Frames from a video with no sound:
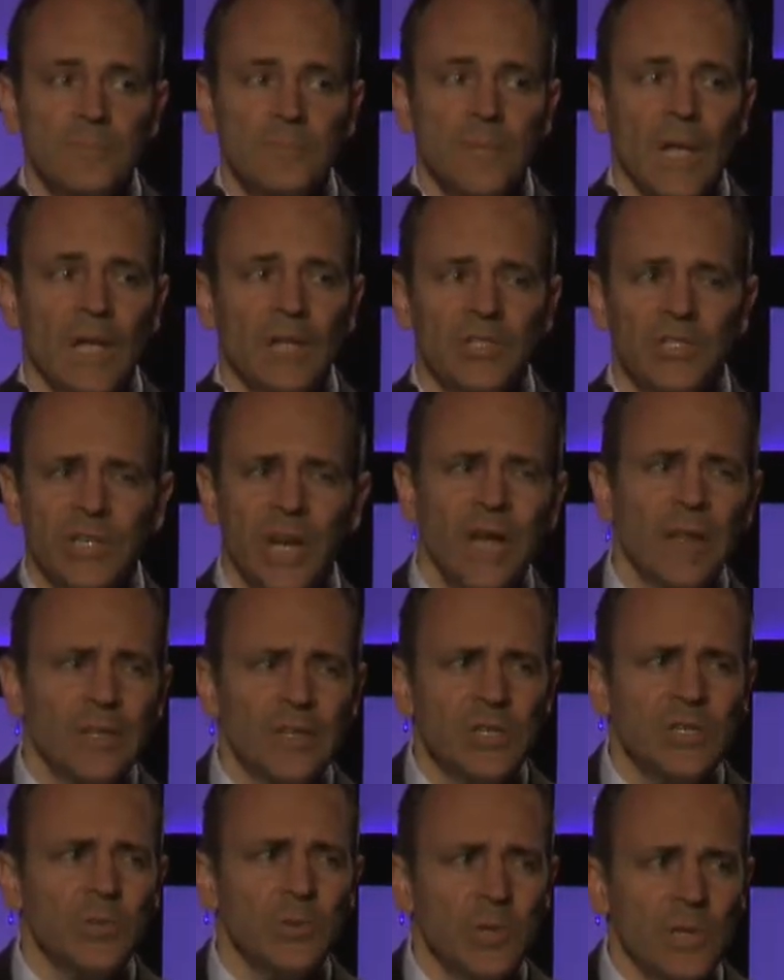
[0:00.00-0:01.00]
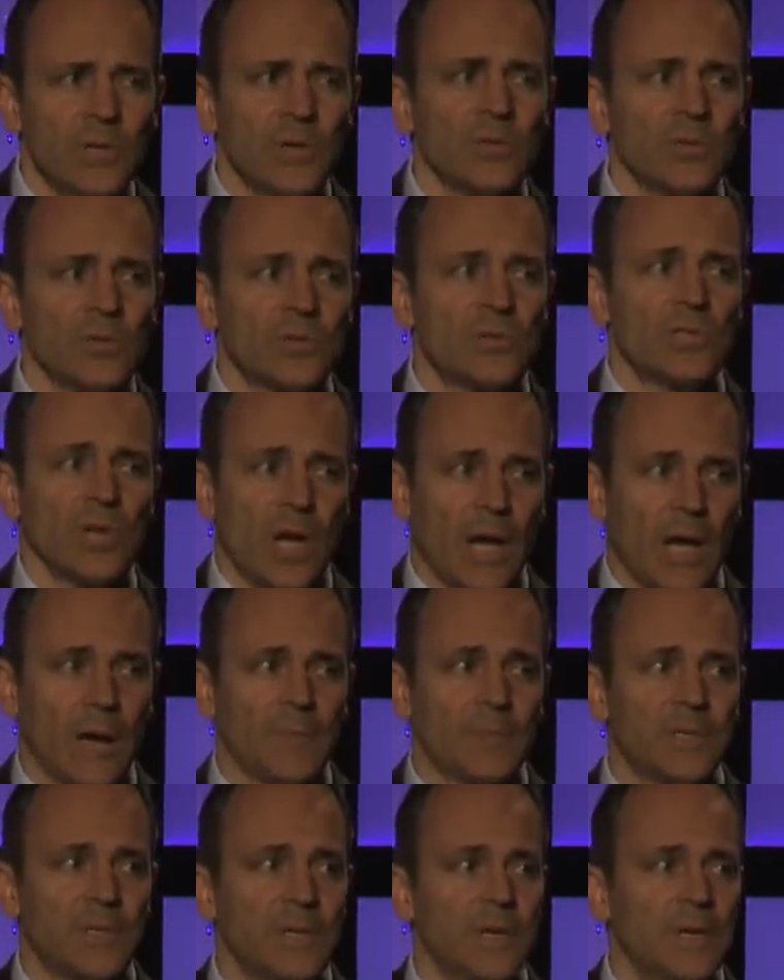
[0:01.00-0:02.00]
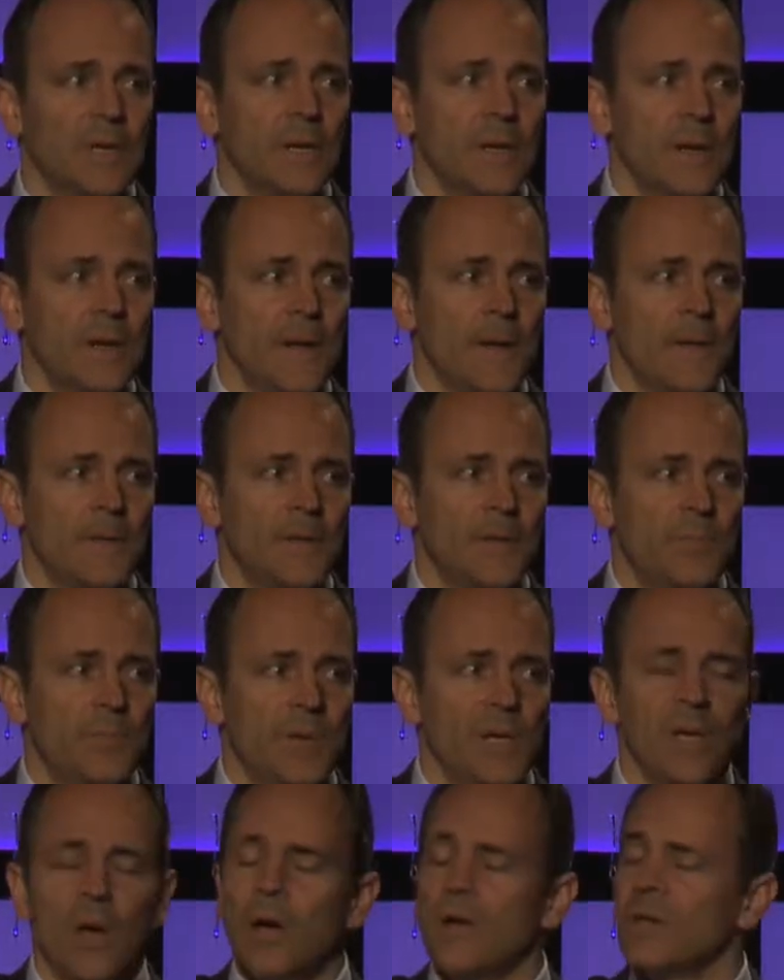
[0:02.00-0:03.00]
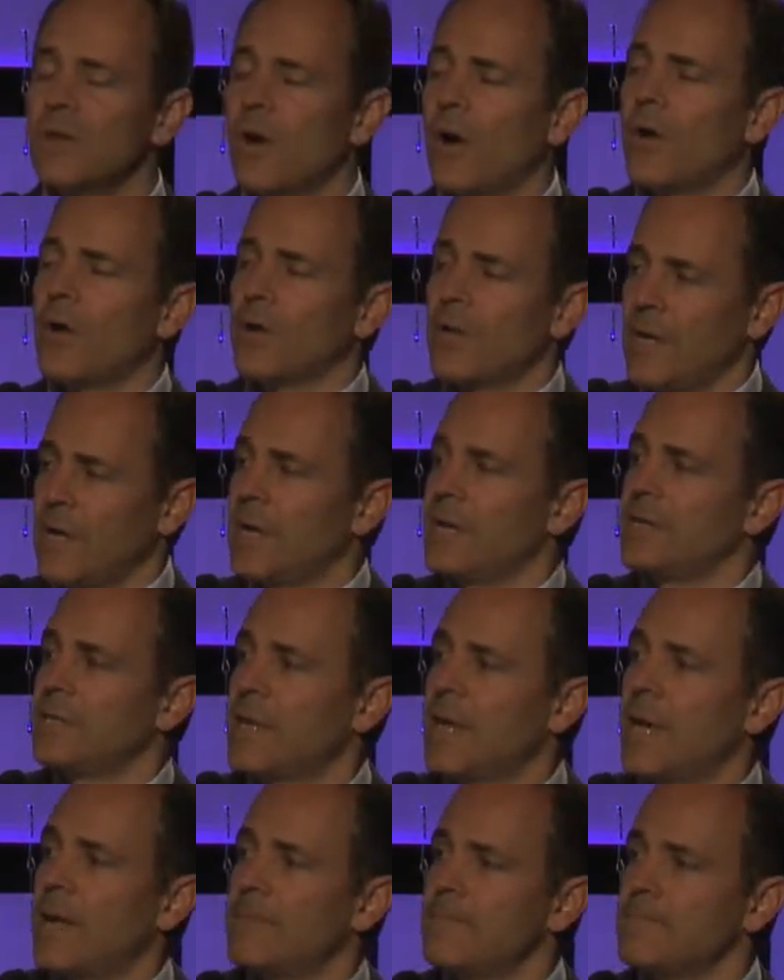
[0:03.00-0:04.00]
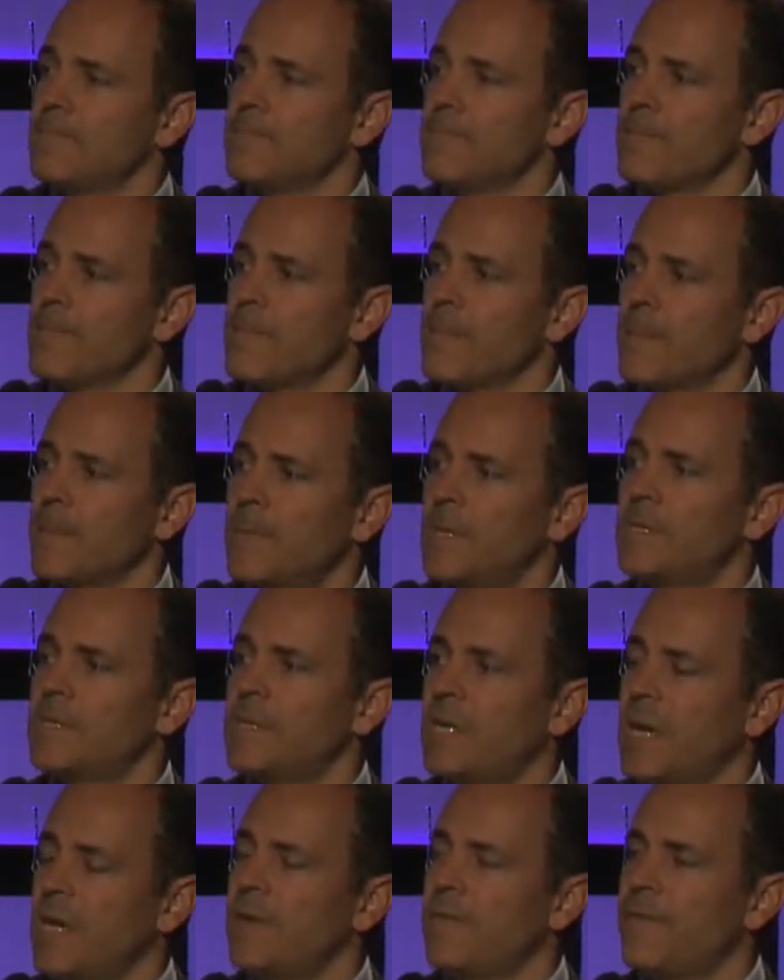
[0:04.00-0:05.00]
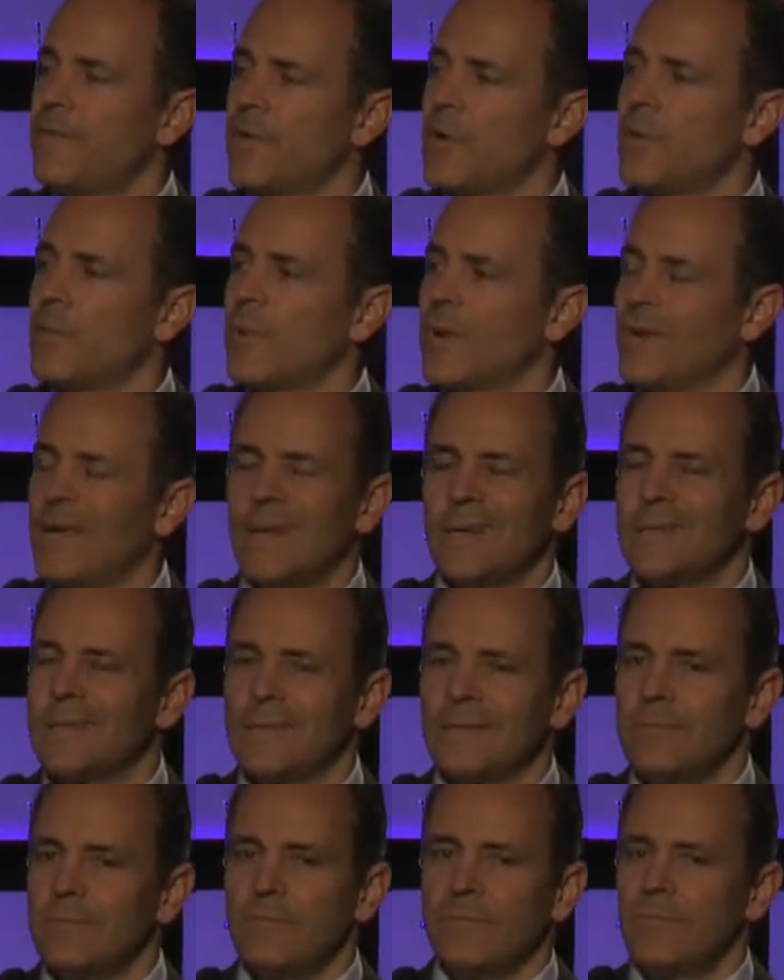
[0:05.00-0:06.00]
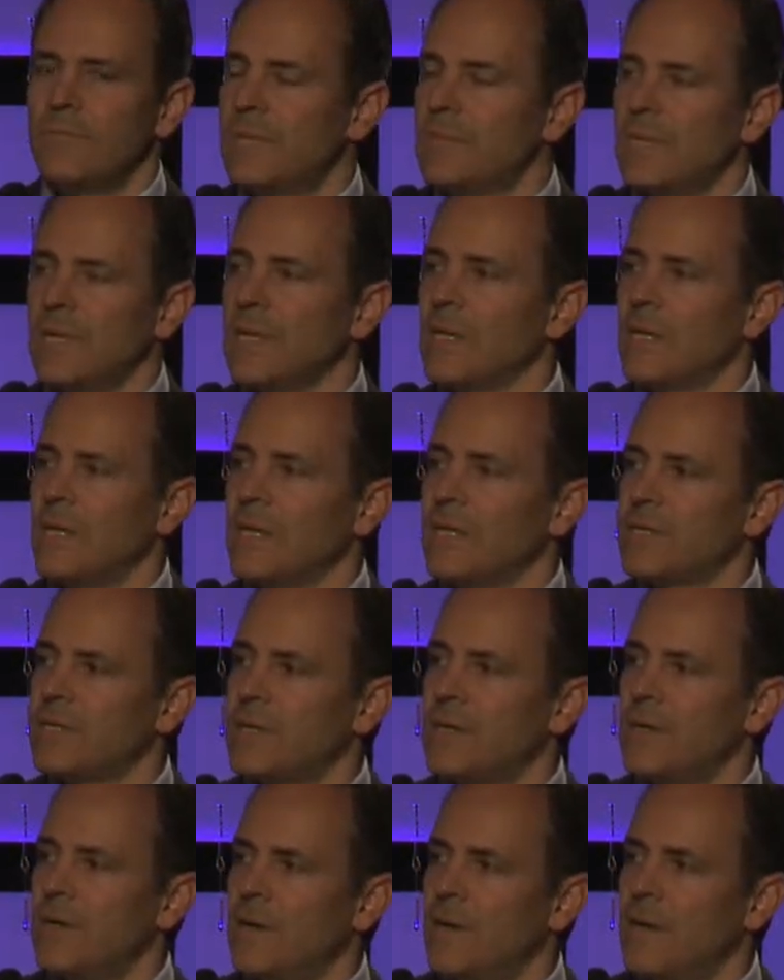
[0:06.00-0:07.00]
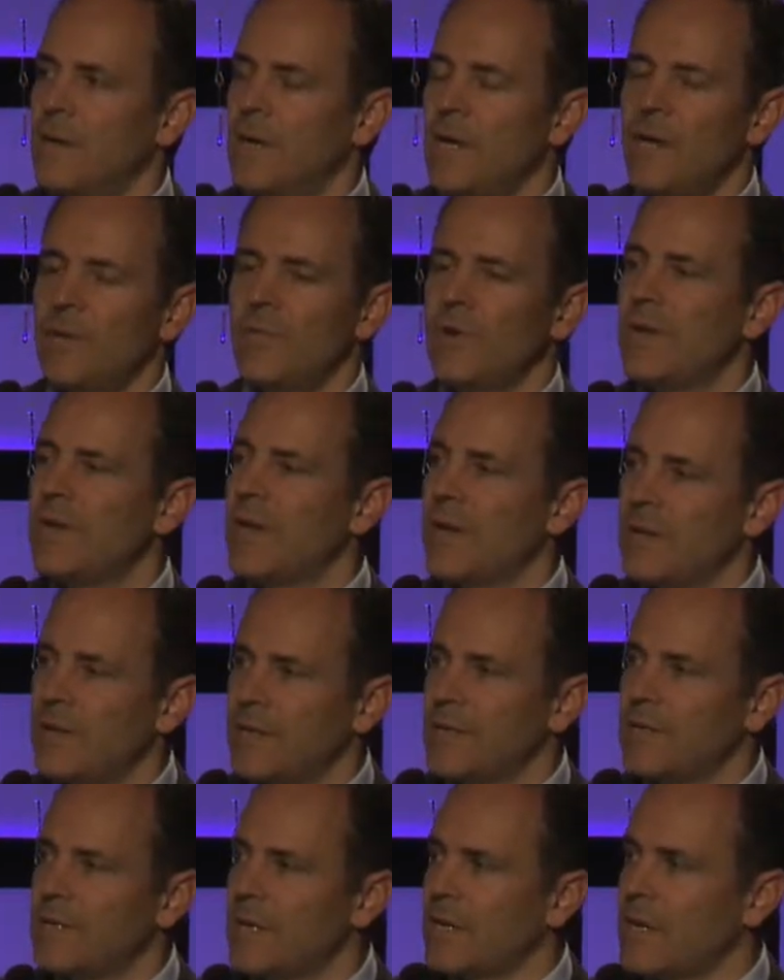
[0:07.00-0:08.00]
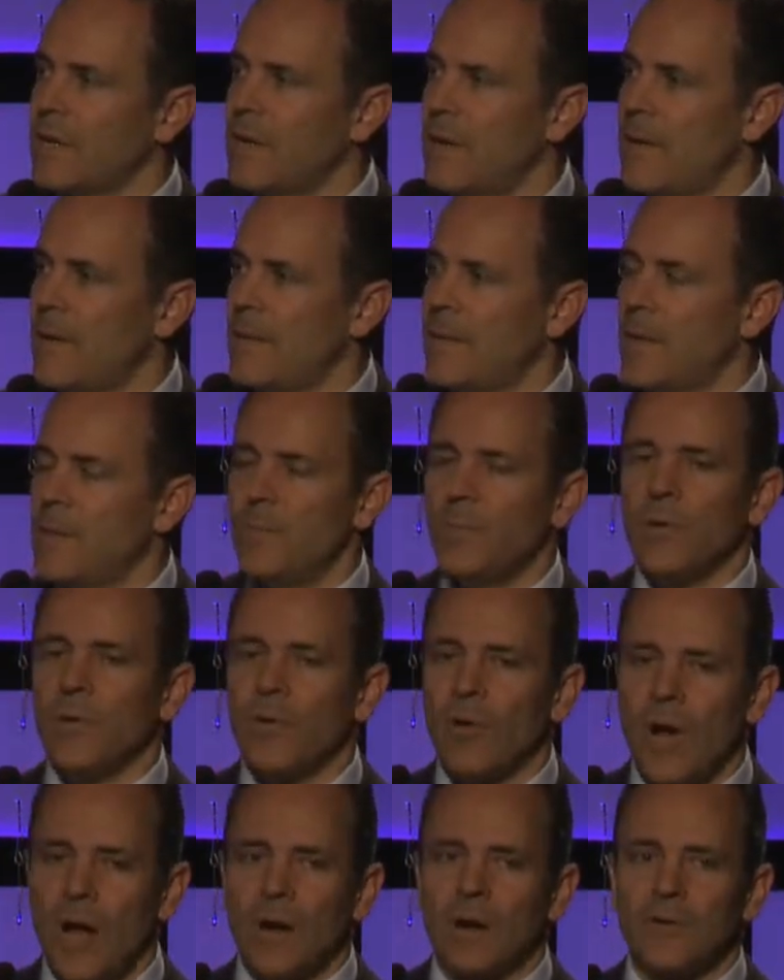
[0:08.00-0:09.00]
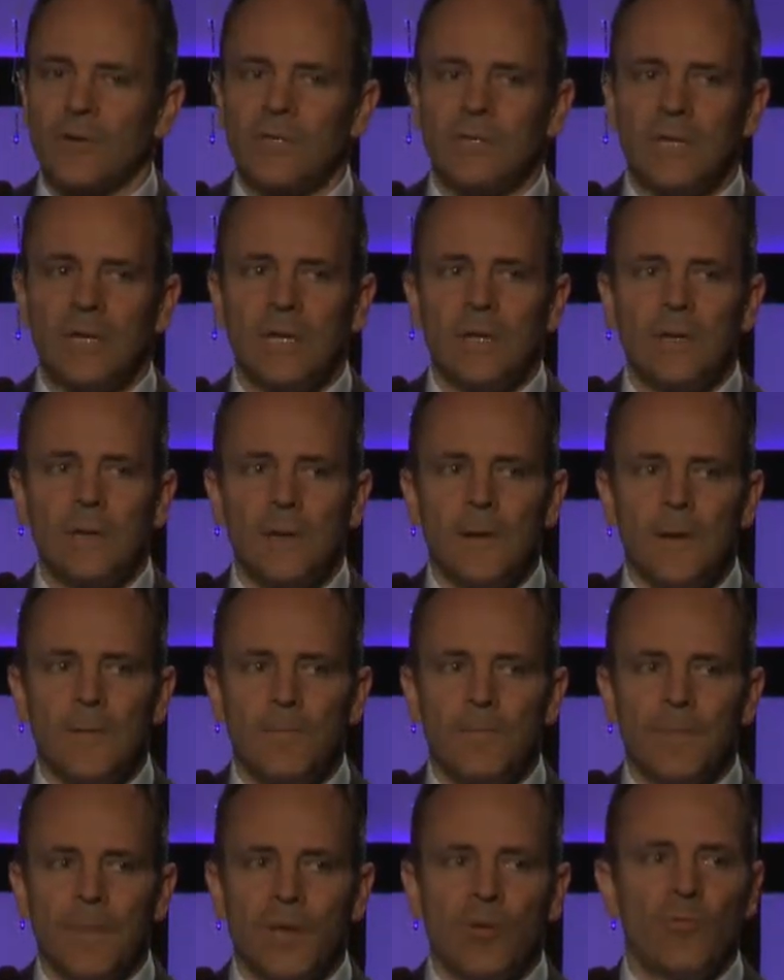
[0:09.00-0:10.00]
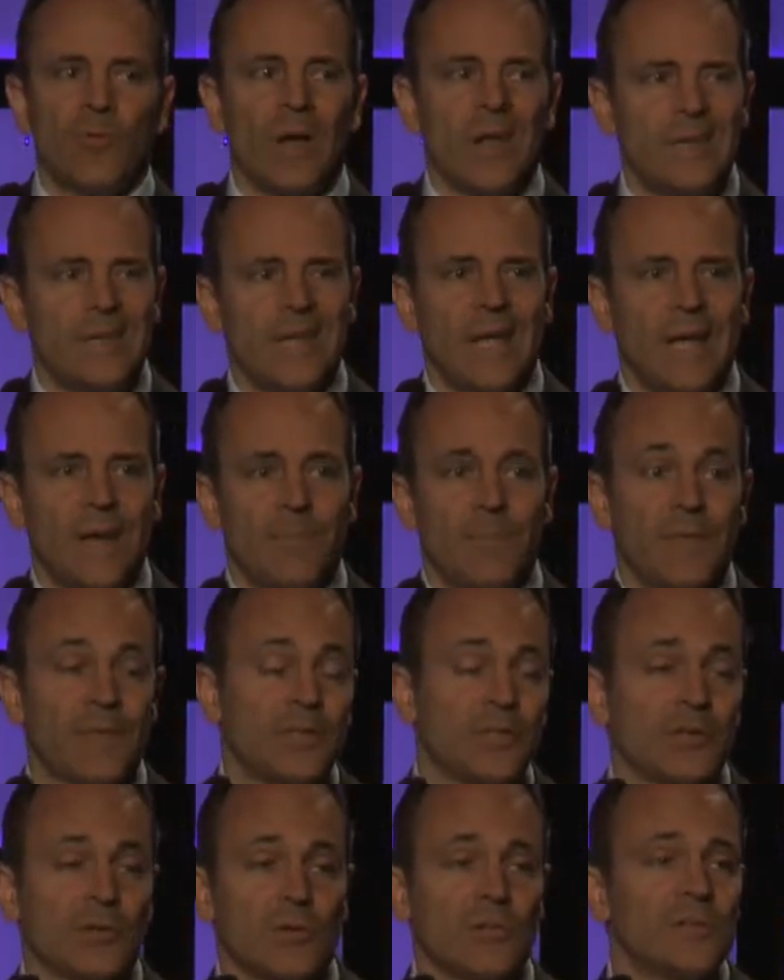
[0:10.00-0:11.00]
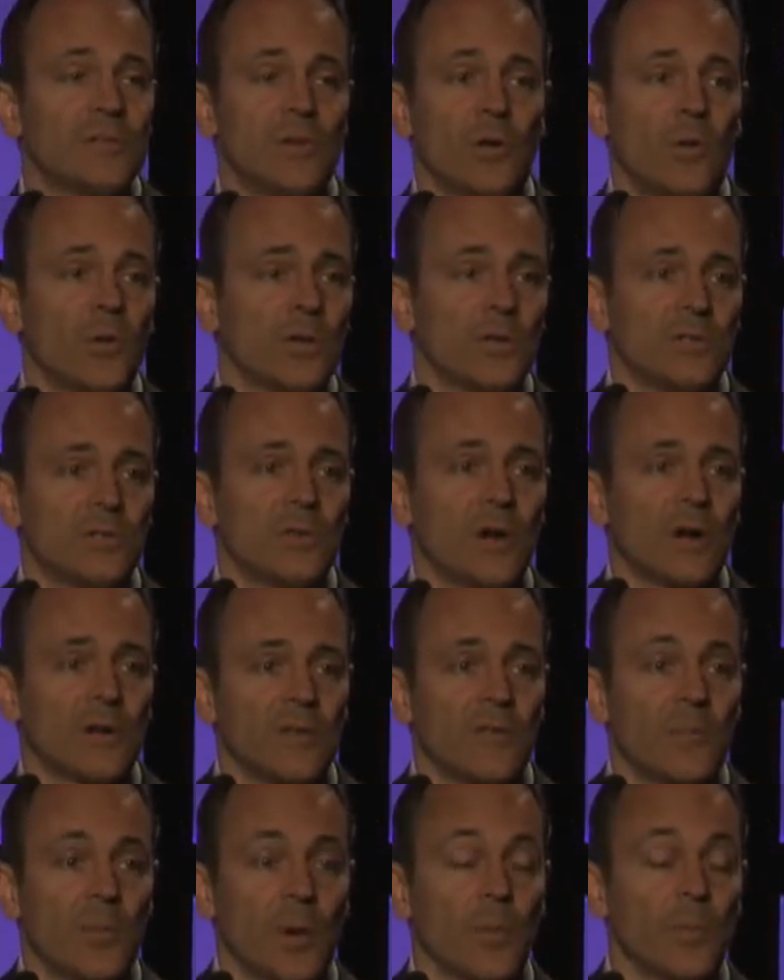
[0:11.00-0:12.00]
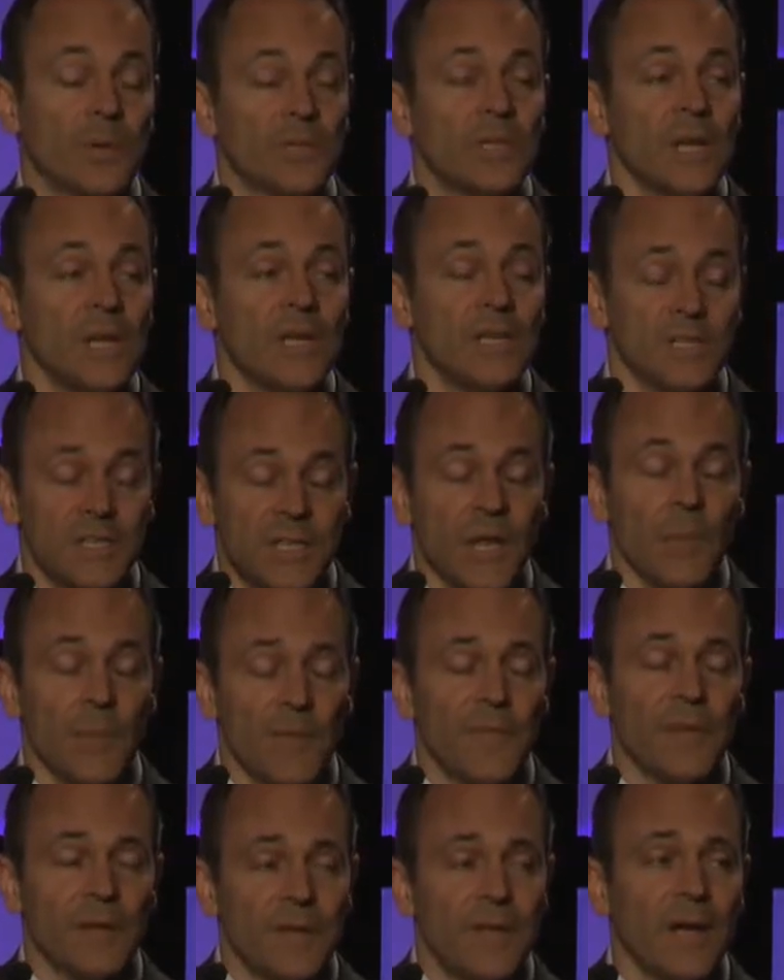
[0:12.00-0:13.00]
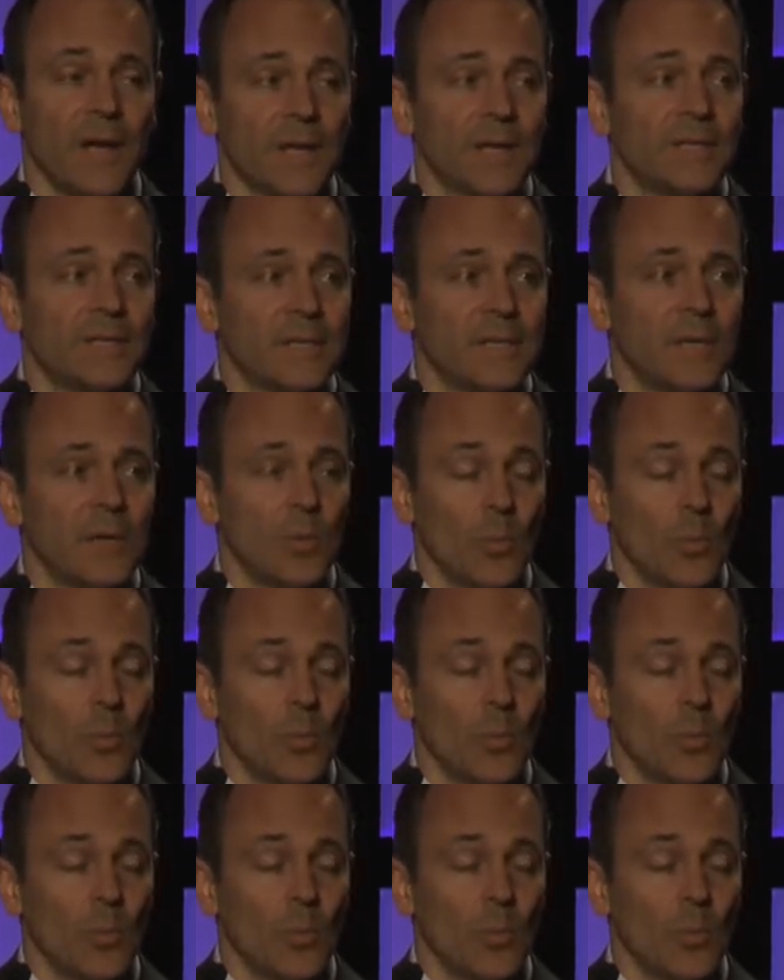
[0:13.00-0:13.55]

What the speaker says: I challenge you in your jobs to be on guard against that, to stand firm against silliness and redundancy and bureaucracy and red tape that serves no constructive purpose. Some of it does.